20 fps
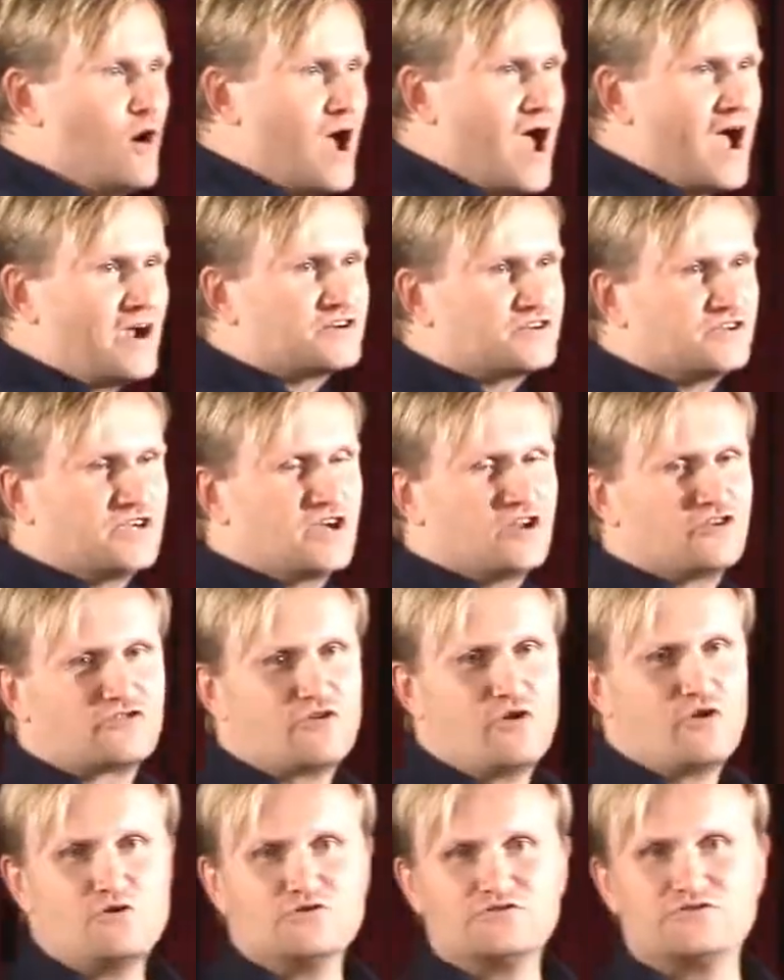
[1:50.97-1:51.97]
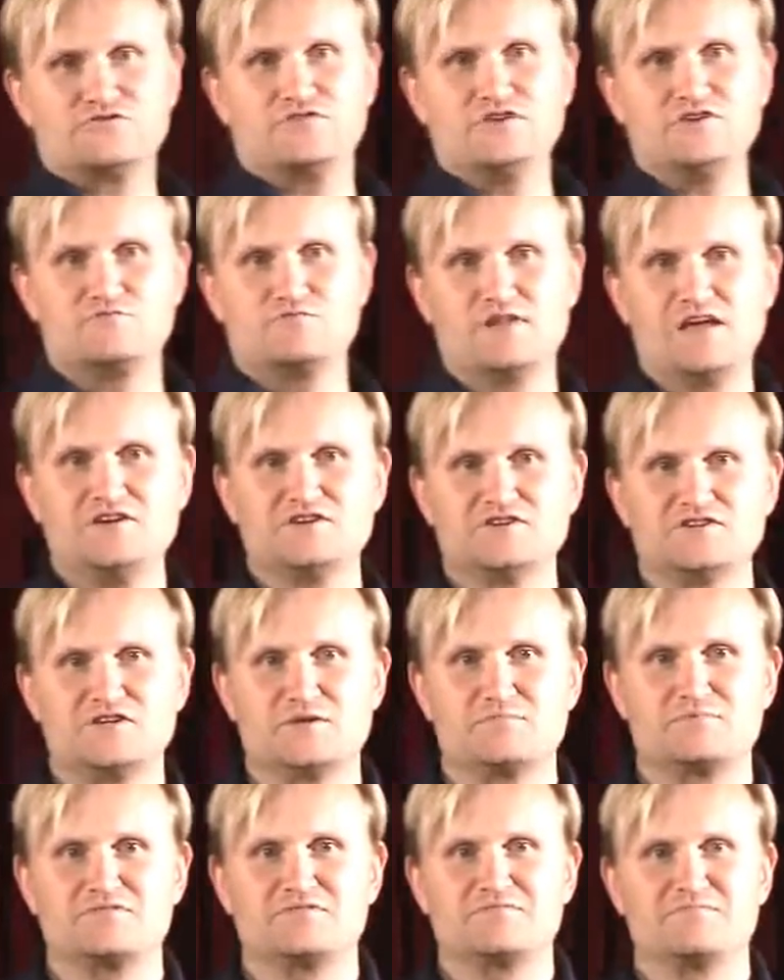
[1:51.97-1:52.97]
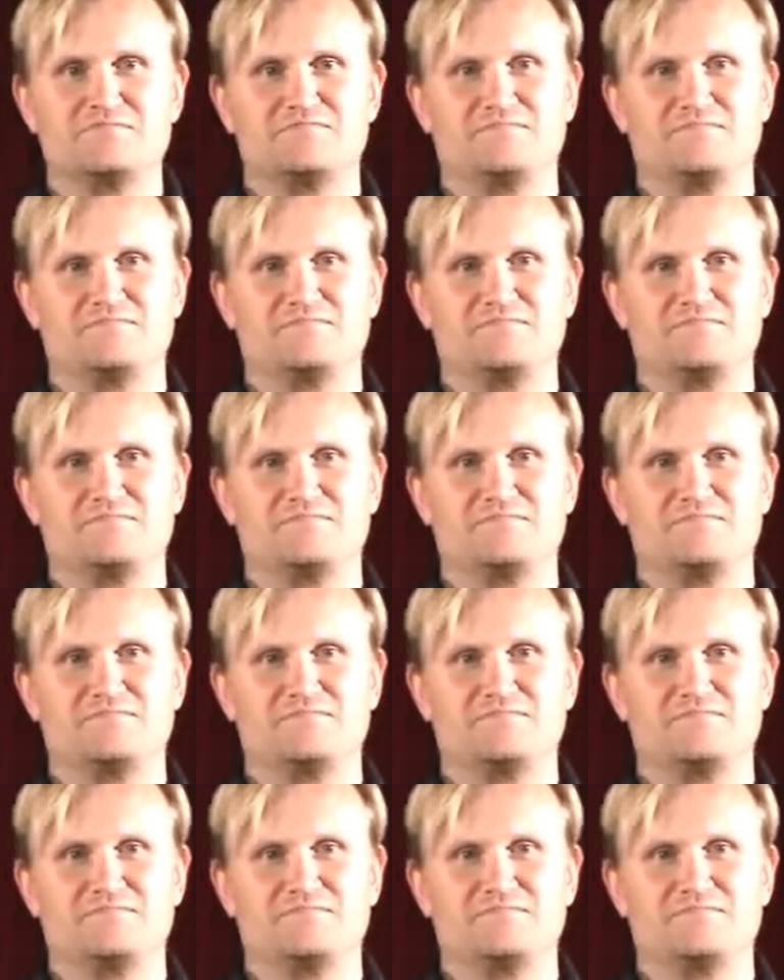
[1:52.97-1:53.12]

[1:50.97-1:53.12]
actually controls these relationships?